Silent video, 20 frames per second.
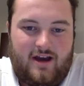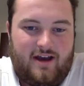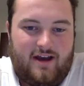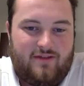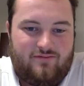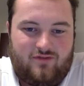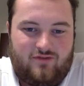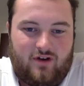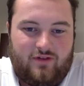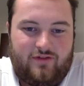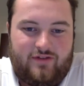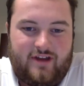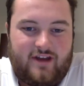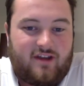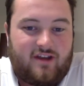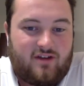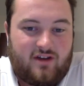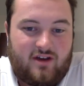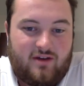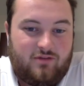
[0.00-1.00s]
I don't
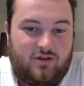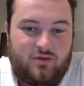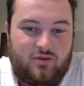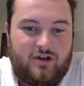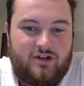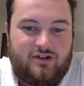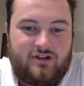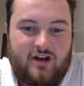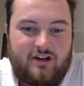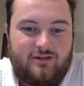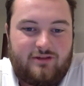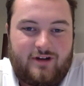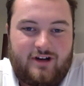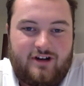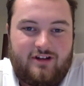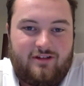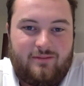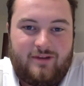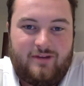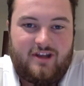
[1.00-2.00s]
think I mean, we talked
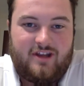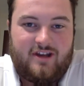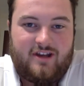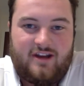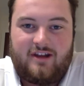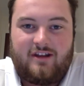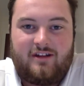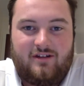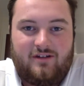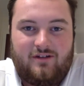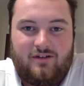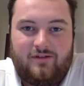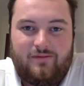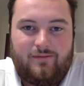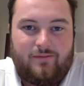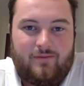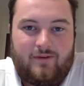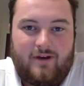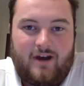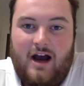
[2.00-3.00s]
about it in the beginning.
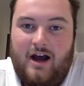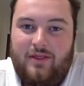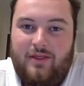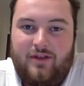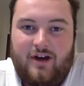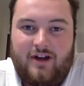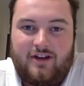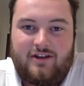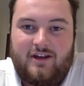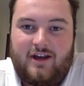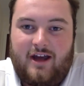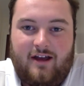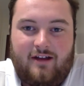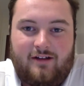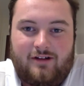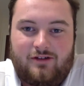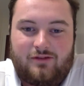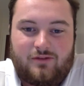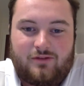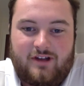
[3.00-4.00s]
I thought the
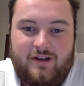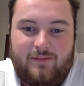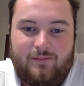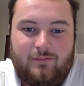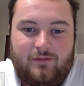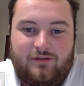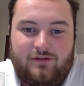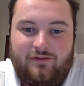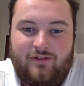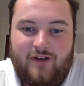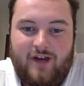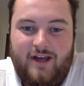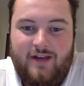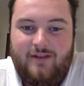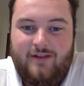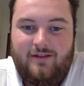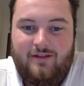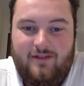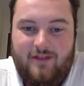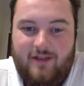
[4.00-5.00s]
Islanders would give them a
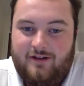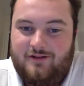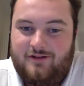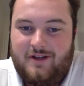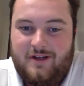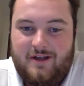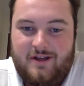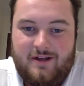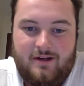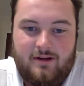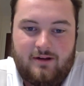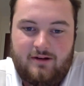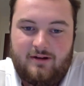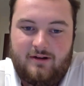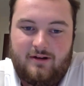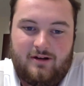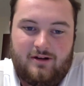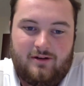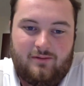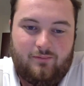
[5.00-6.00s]
fight. They did.
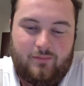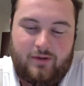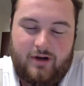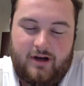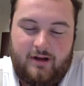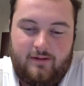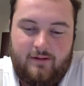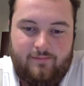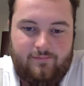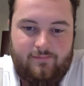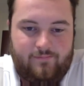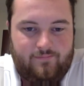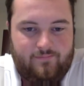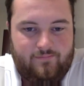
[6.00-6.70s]
But,